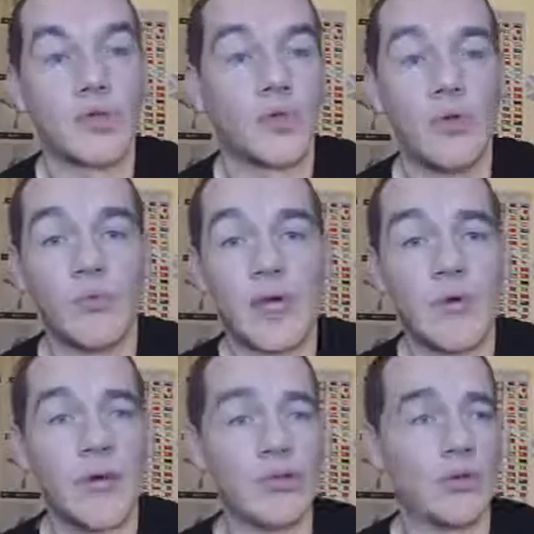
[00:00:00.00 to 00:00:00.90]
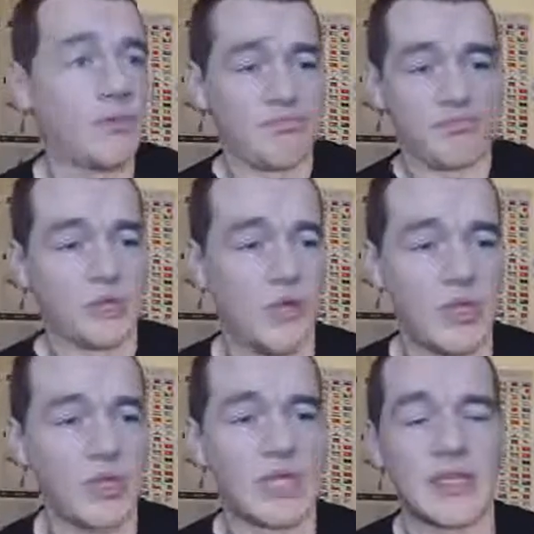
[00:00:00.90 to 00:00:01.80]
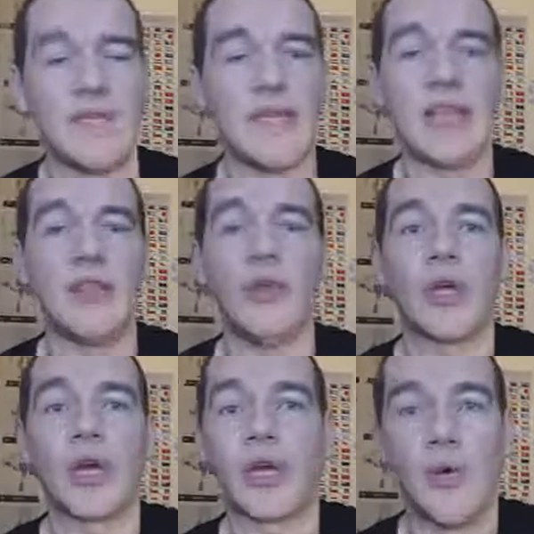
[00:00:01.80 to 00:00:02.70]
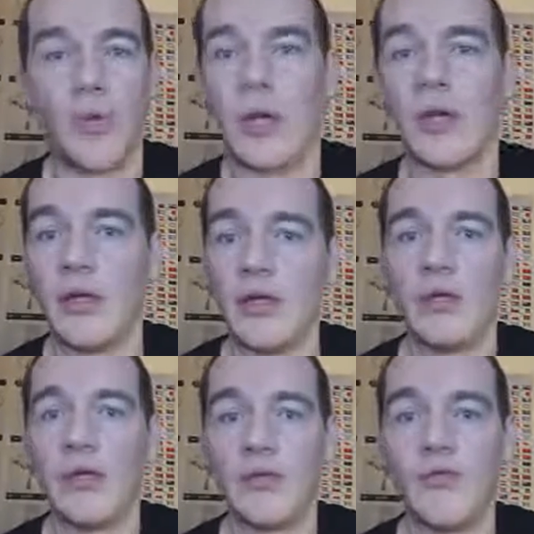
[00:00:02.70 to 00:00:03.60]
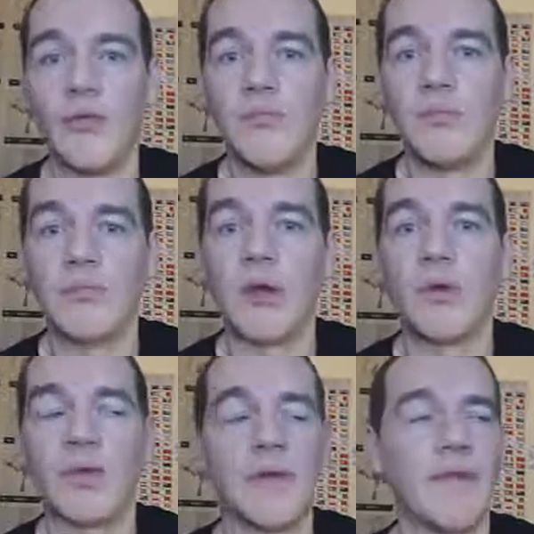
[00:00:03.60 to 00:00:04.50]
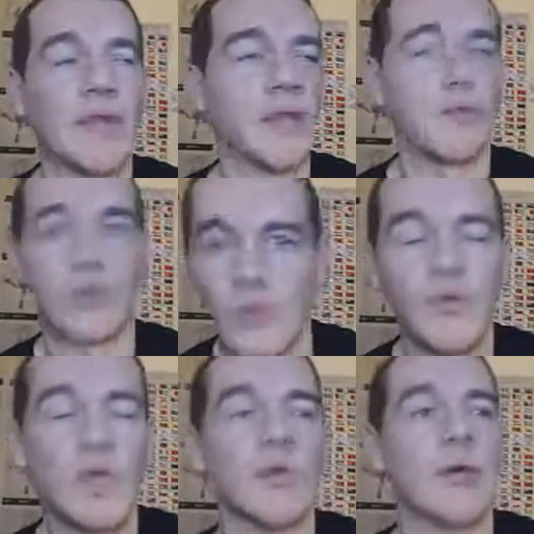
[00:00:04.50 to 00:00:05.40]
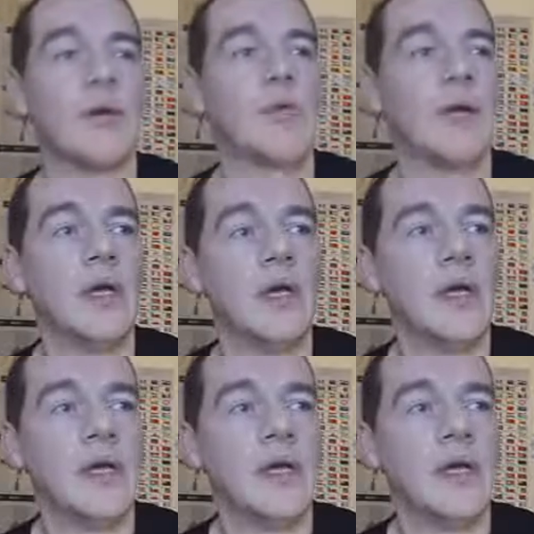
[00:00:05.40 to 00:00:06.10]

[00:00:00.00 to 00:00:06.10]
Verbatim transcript: I was doing well, I had all the, all the things, Even getting get Nuka Cola rooms built and everything, I was doing really well.